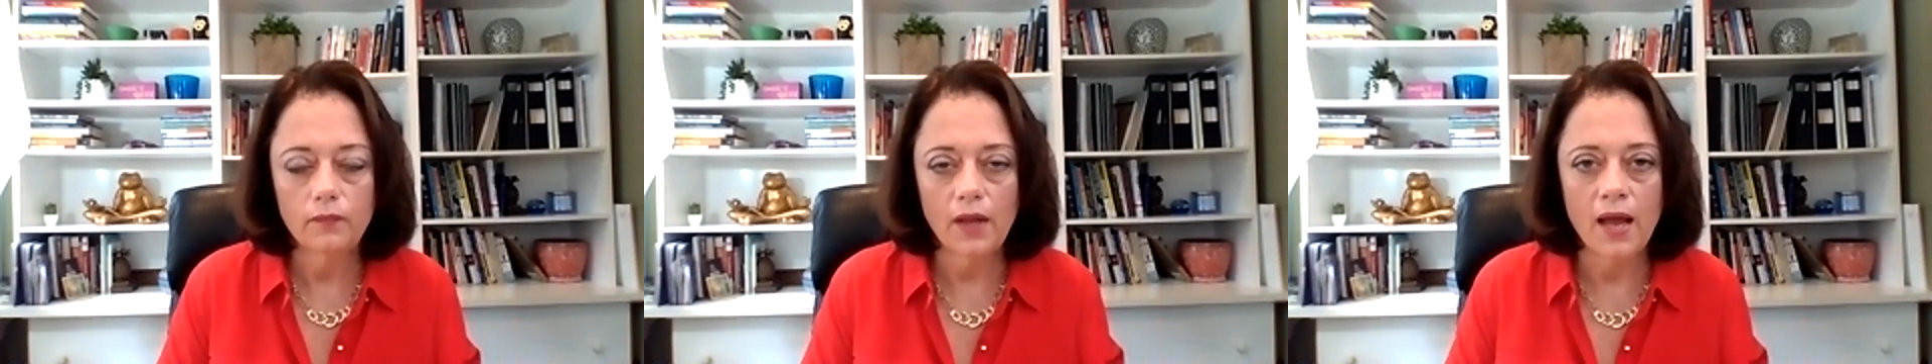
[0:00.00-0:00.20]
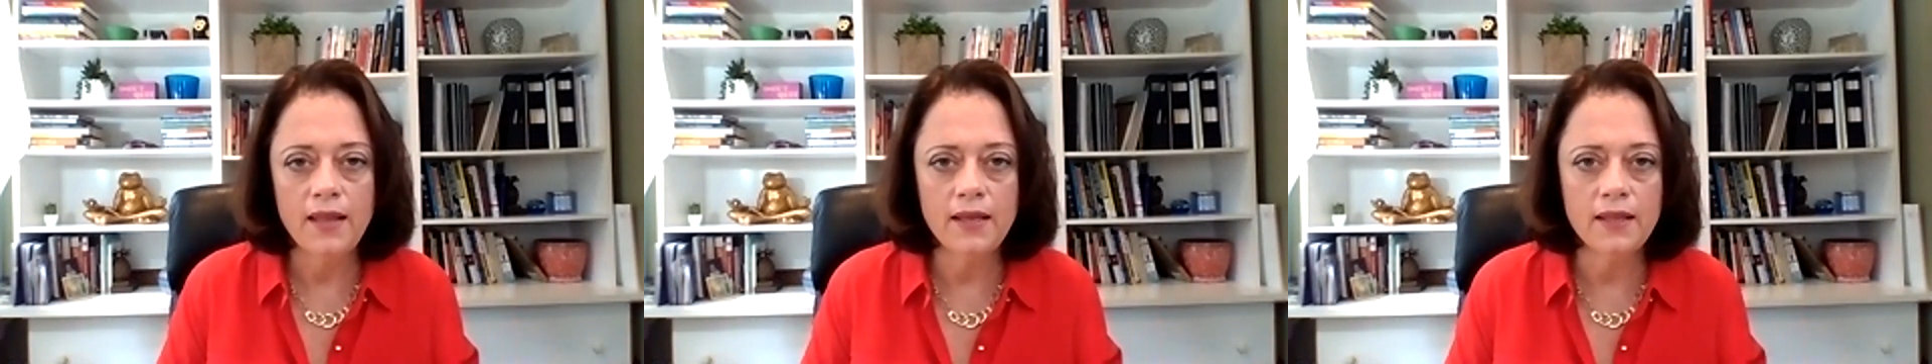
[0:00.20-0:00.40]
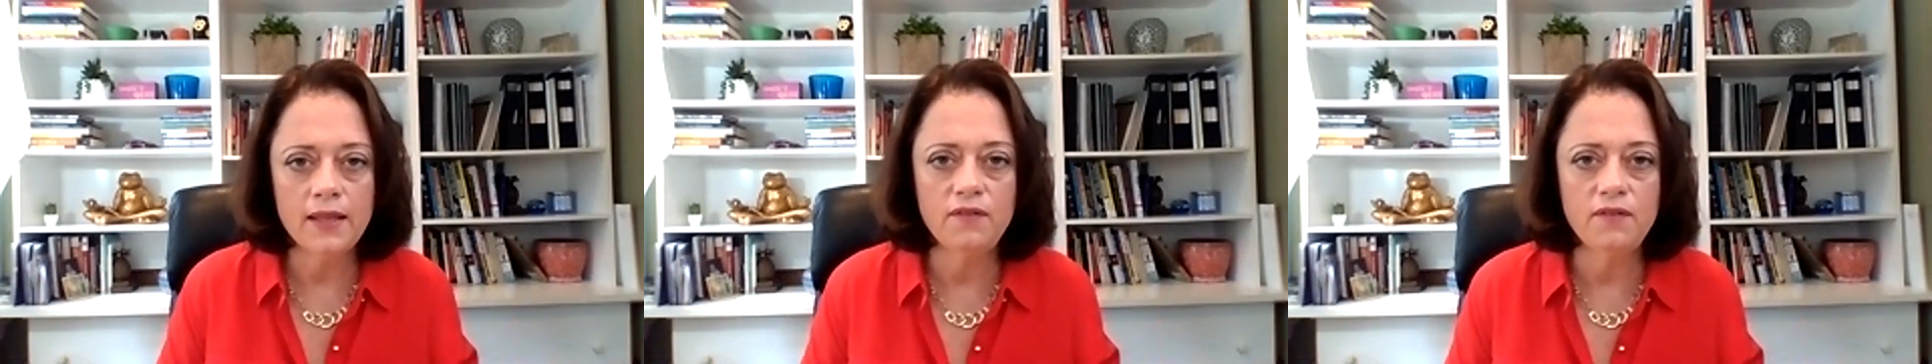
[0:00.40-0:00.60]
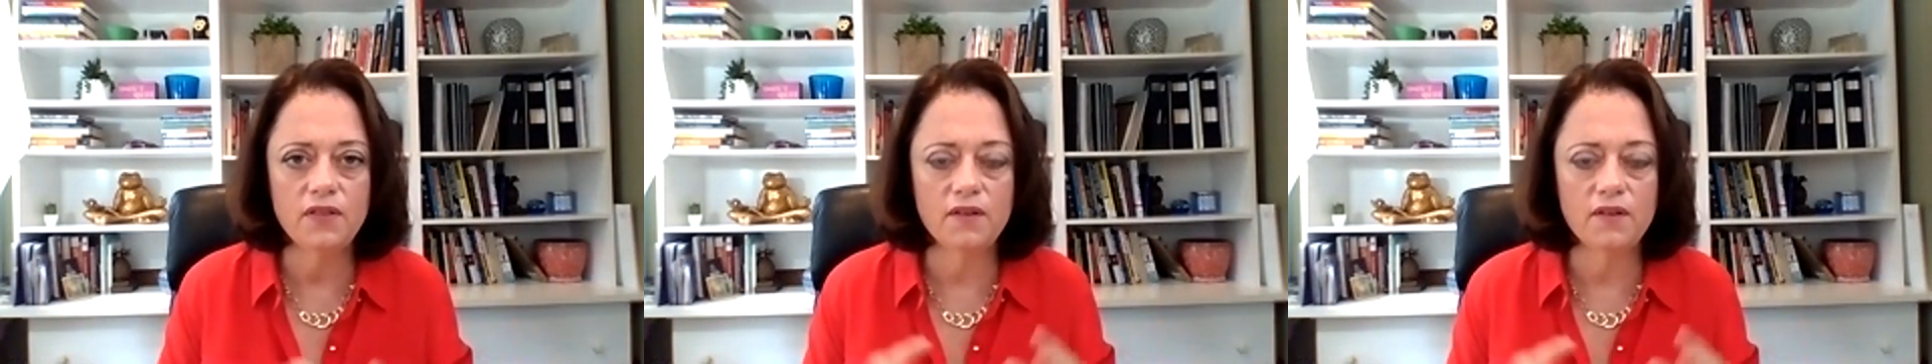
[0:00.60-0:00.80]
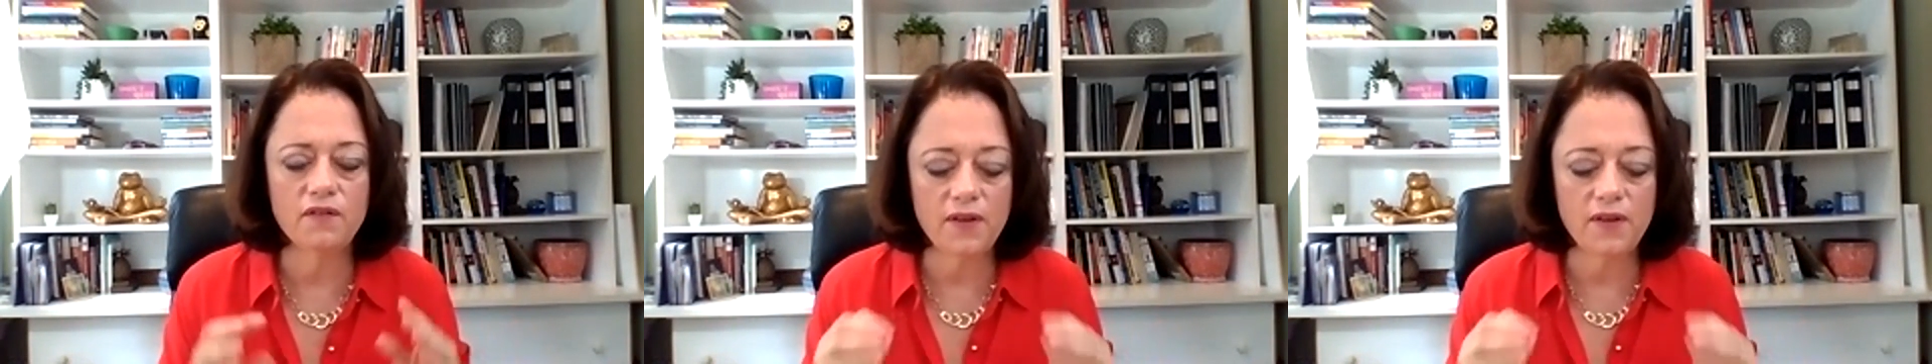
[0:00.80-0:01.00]
And then
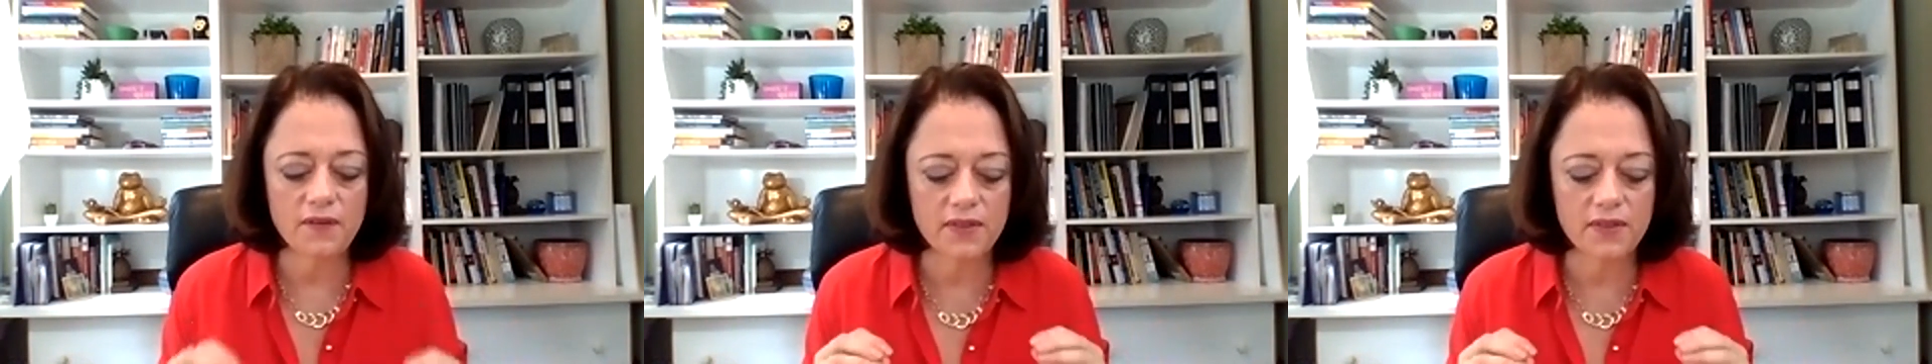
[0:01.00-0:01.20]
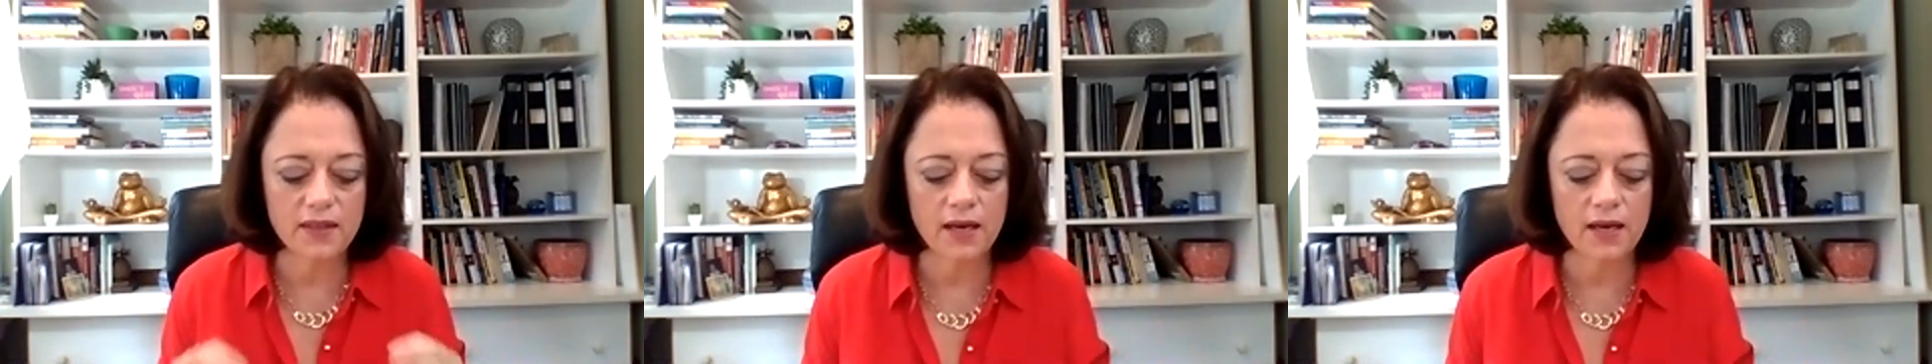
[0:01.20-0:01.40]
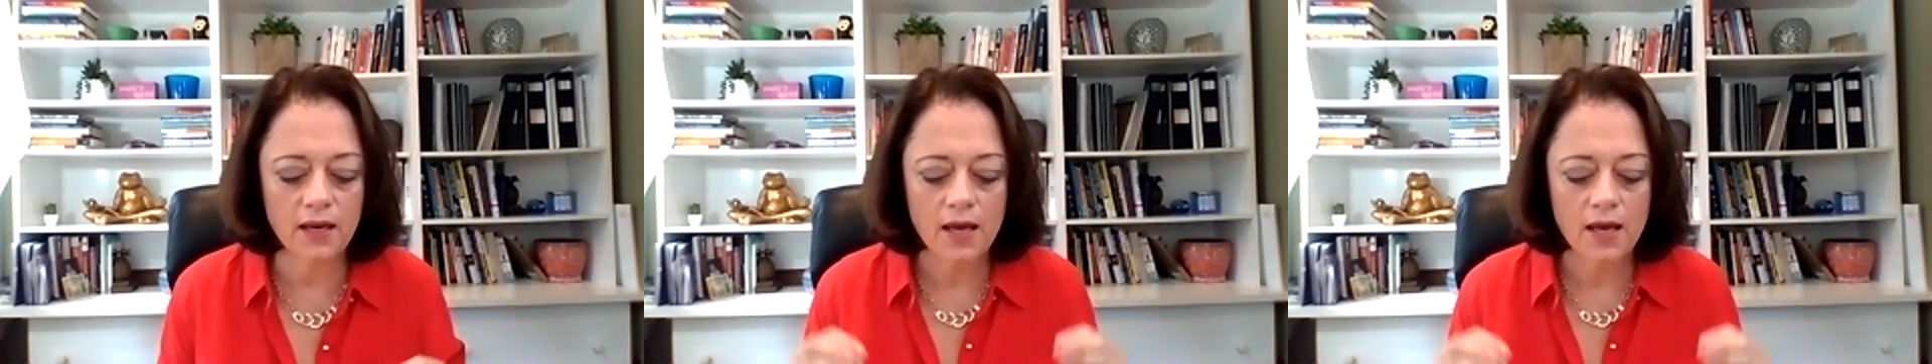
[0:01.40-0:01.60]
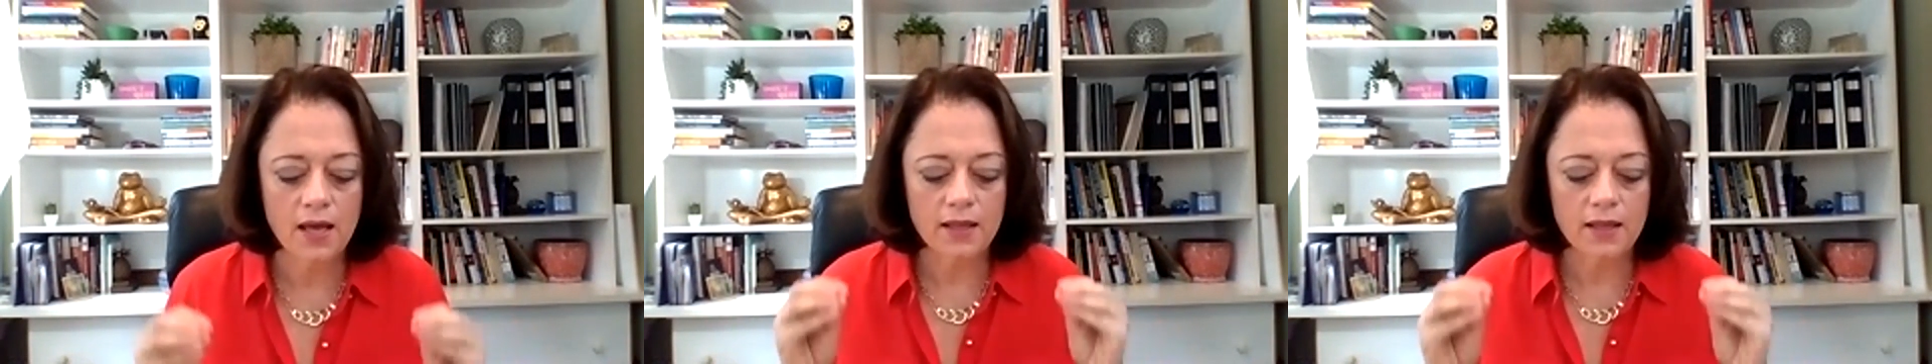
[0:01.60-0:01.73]
the fifth thing